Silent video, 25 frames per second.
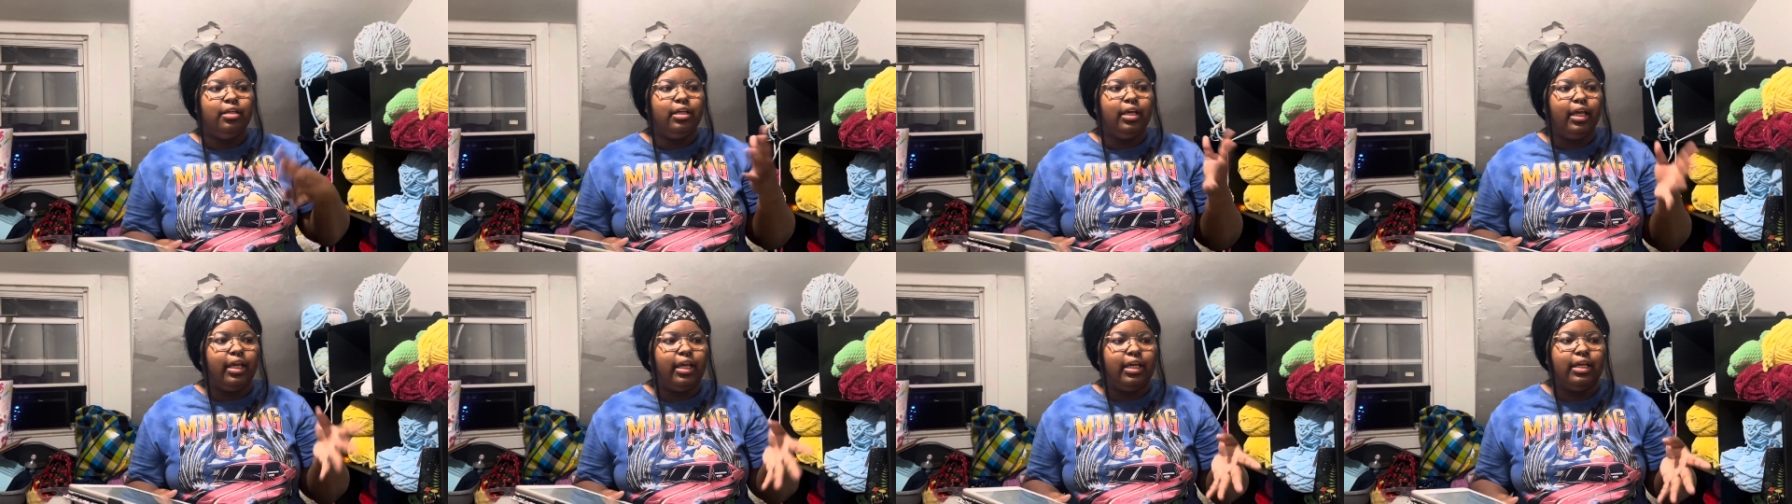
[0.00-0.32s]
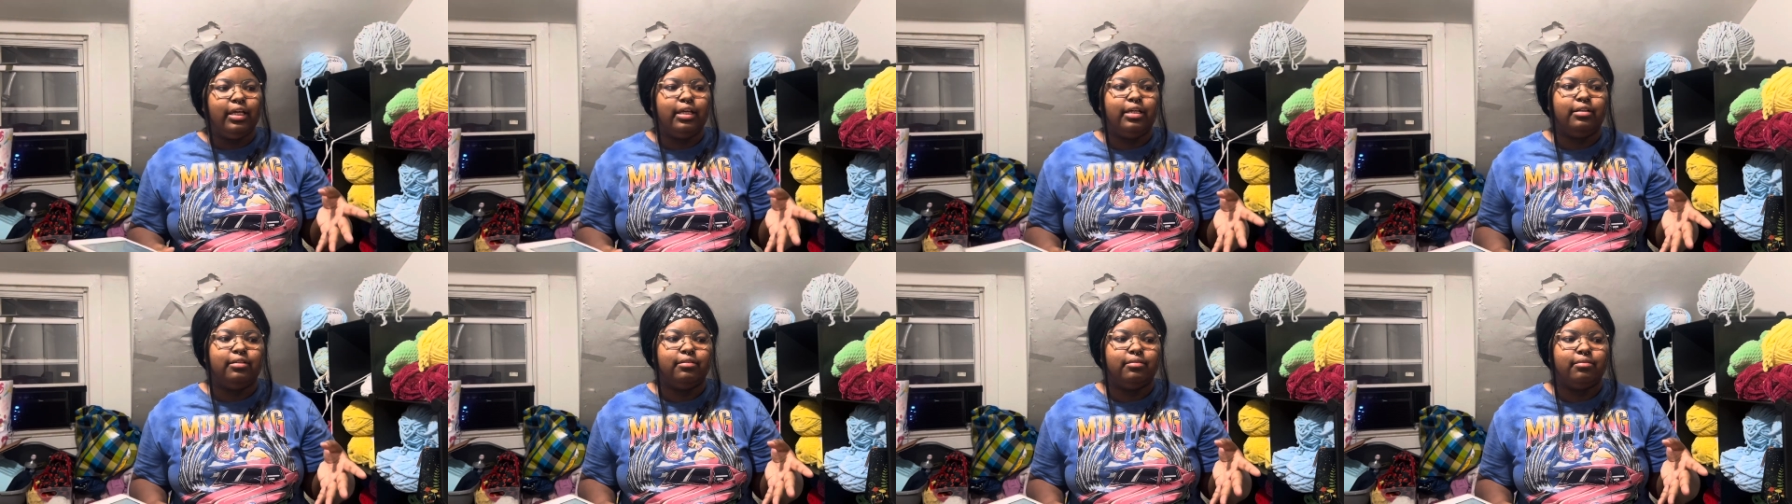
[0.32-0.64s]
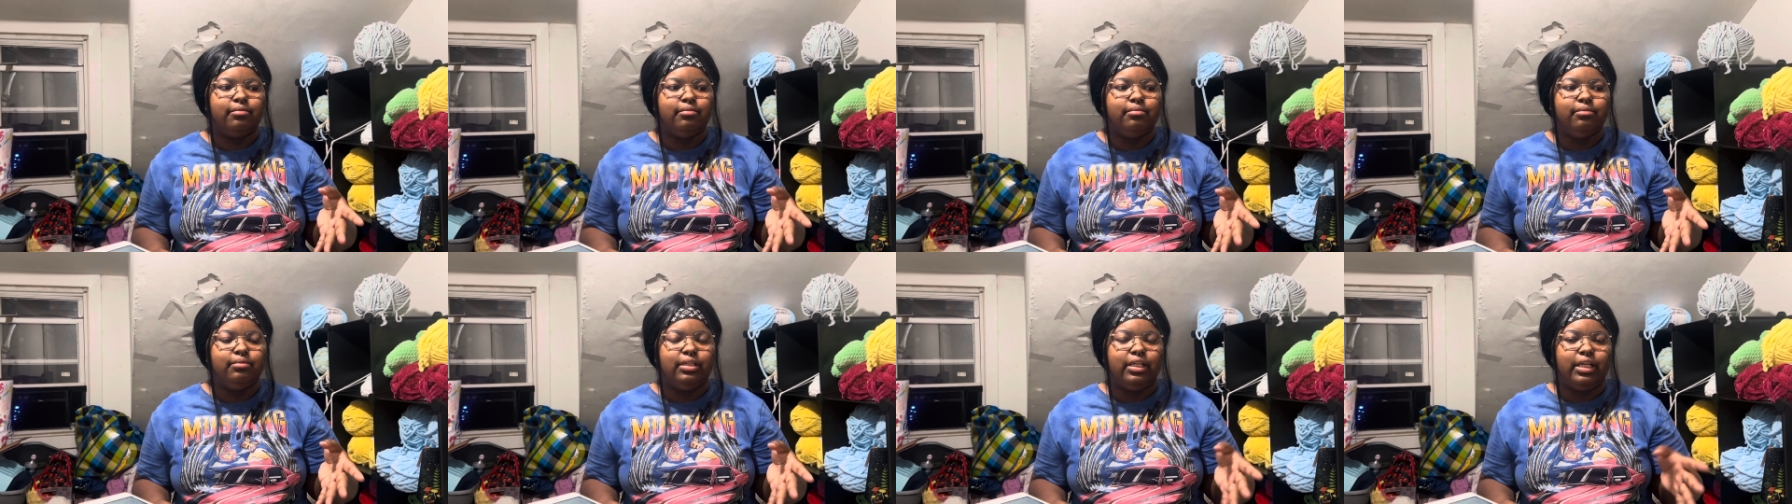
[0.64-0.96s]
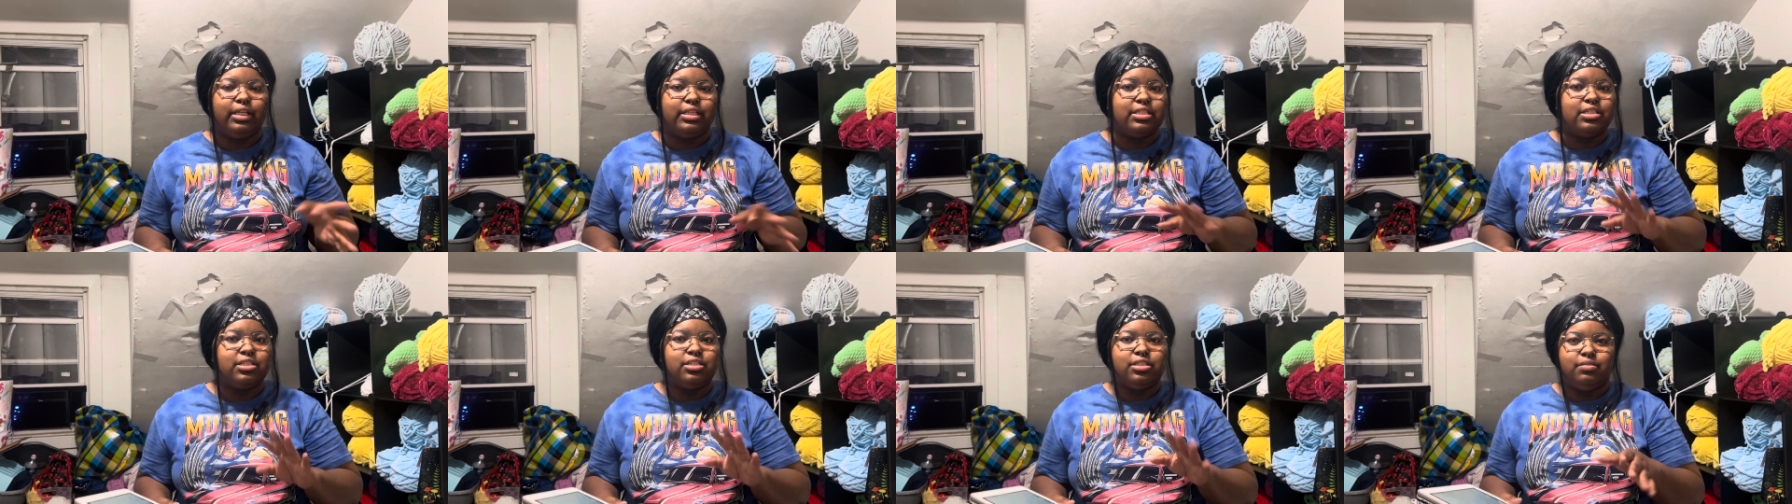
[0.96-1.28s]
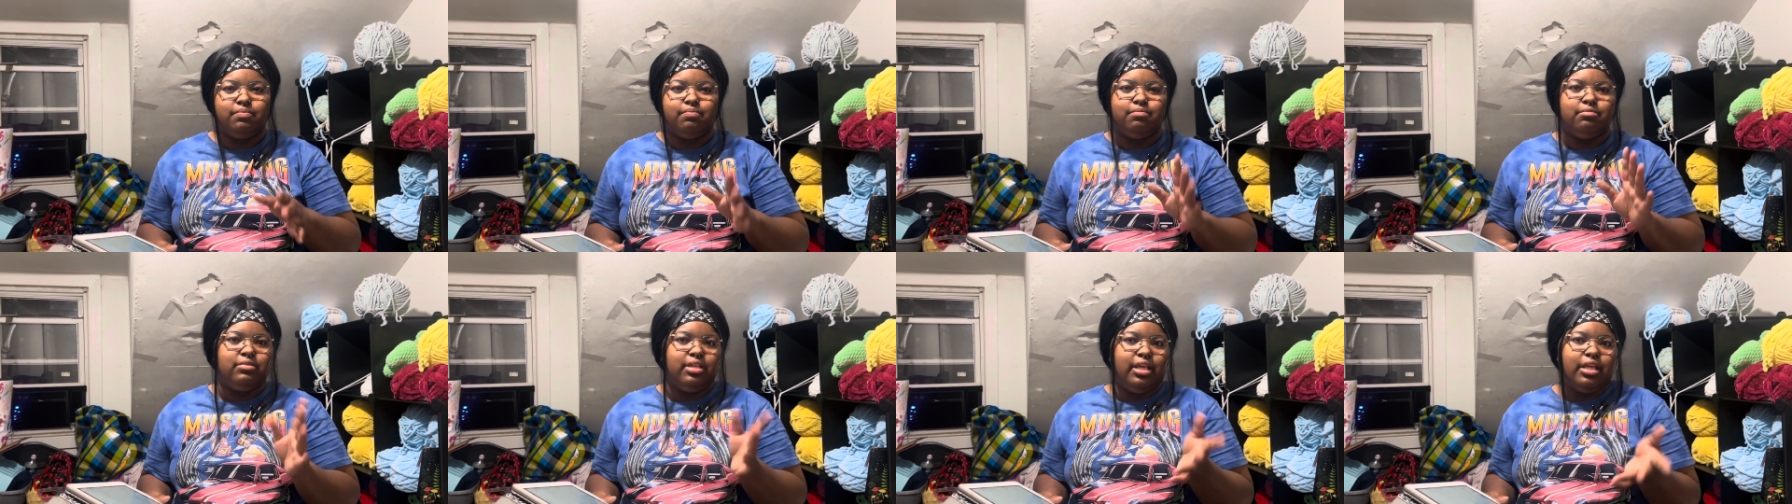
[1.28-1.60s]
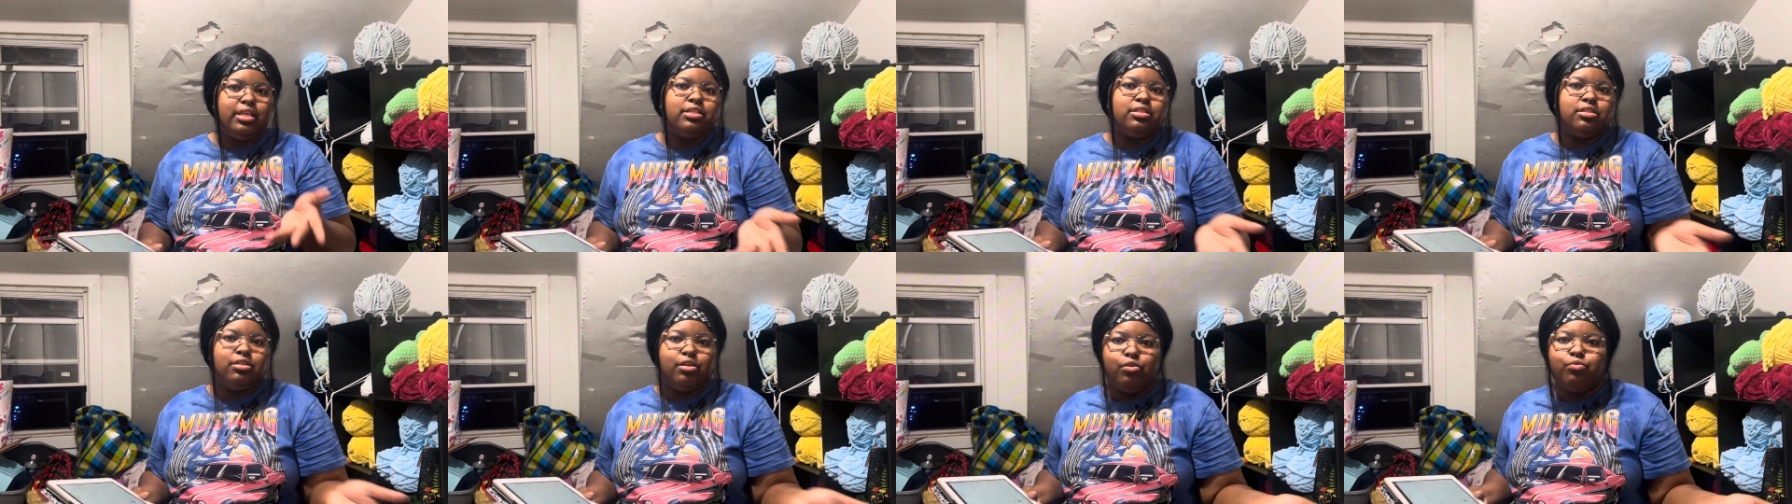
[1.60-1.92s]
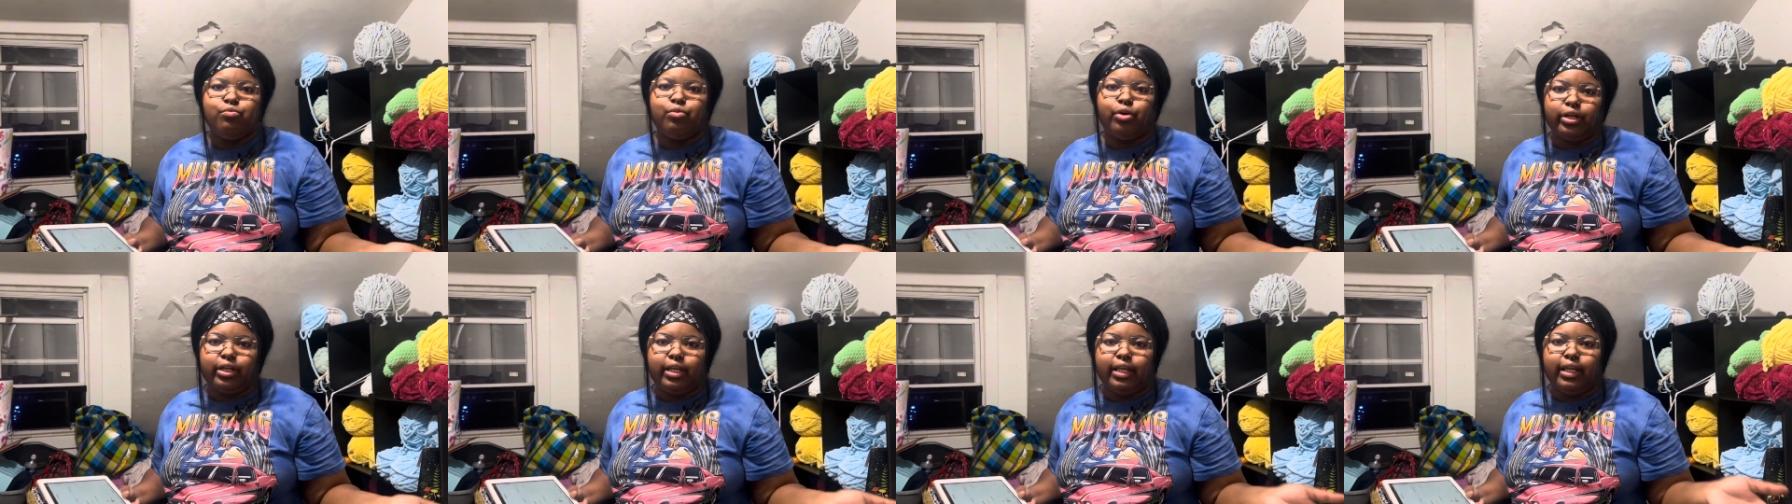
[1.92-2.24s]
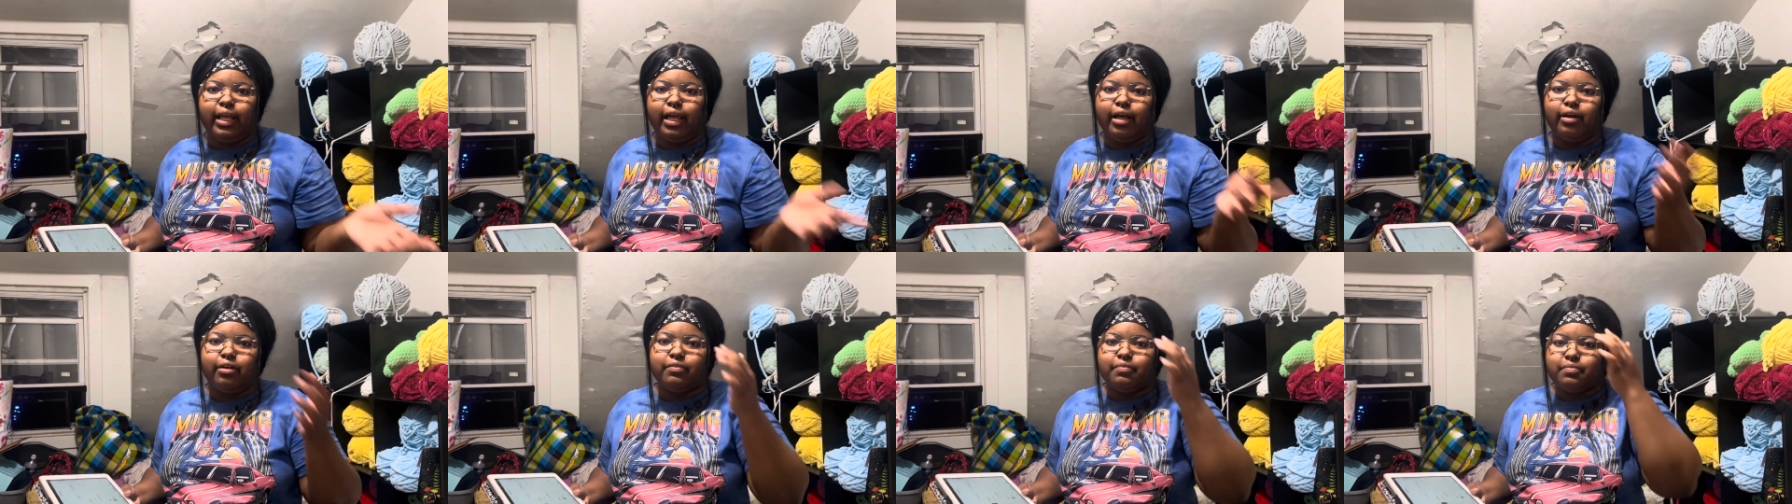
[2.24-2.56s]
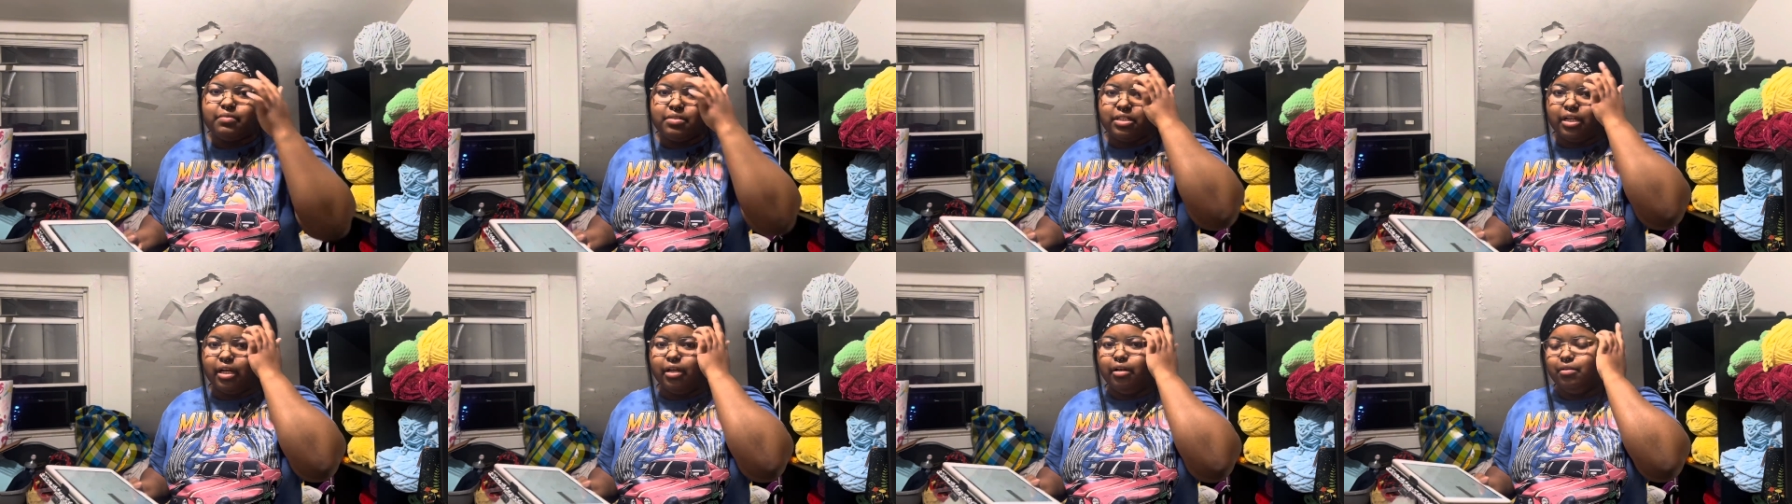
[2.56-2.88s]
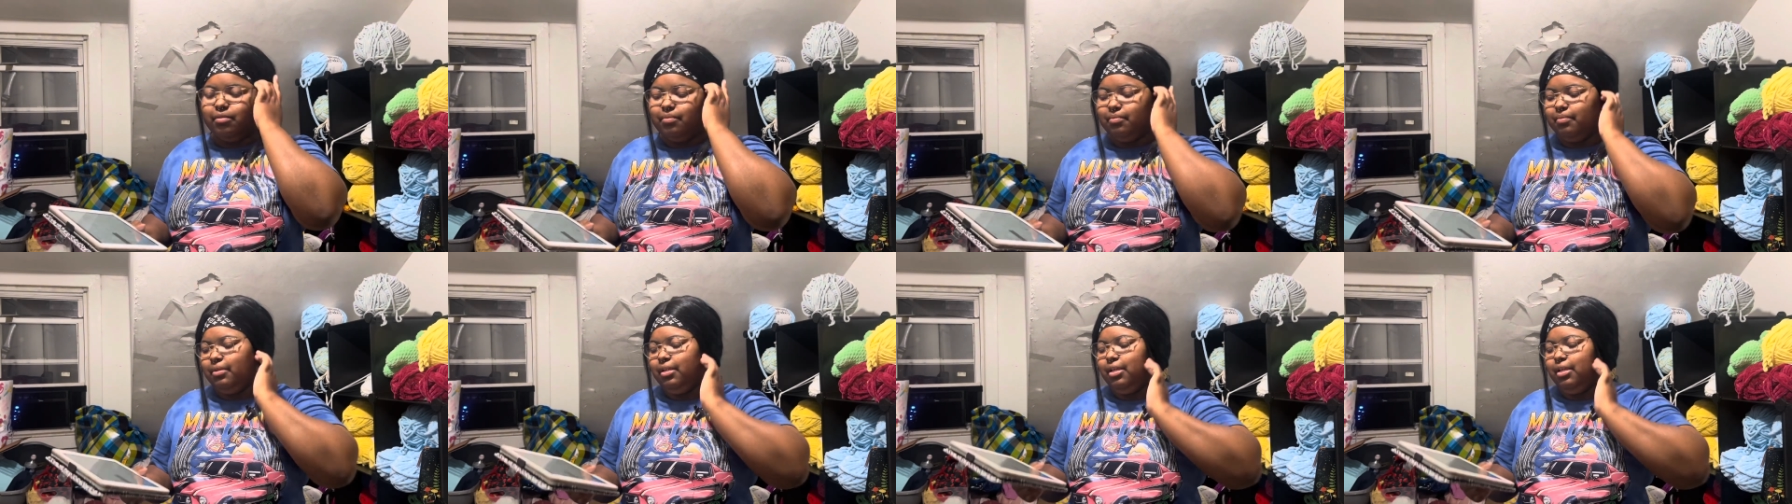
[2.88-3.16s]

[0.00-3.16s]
and it's still working out. So